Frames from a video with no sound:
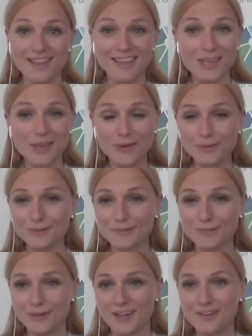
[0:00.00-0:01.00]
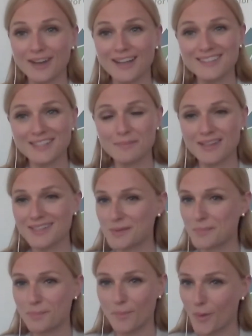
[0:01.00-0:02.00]
Thank you for inviting me. It's
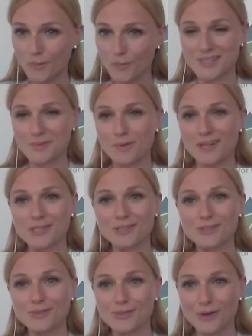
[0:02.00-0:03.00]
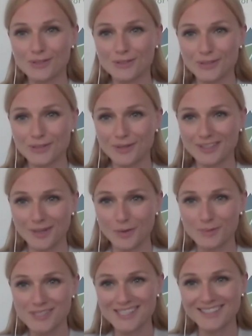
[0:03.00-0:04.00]
always a pleasure to talk to you at
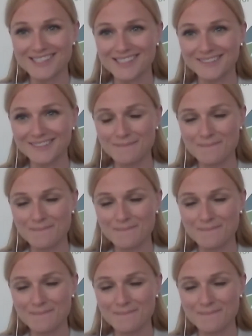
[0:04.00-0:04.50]
Global Citizen.